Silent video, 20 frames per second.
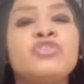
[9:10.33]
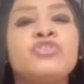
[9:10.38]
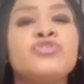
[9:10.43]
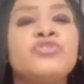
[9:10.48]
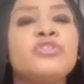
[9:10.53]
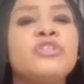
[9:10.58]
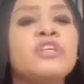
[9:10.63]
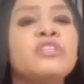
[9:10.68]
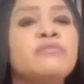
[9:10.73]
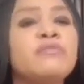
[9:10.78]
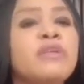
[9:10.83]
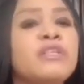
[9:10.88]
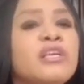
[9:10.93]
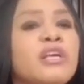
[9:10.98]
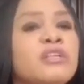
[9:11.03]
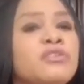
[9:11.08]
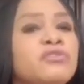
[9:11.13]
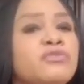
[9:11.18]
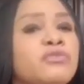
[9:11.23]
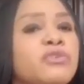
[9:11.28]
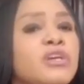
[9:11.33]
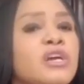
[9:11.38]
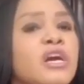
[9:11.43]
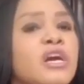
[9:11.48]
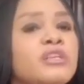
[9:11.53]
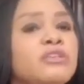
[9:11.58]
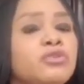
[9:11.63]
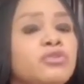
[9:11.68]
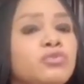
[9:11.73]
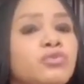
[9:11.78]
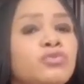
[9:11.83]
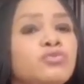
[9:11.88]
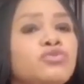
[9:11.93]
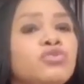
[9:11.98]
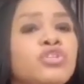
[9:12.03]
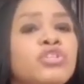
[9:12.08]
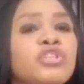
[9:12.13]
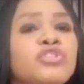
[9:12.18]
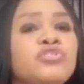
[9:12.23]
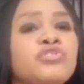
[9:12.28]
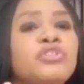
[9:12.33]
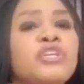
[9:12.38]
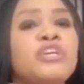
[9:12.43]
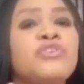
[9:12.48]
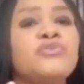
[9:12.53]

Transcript: Join as many as you can, you know, just ensure that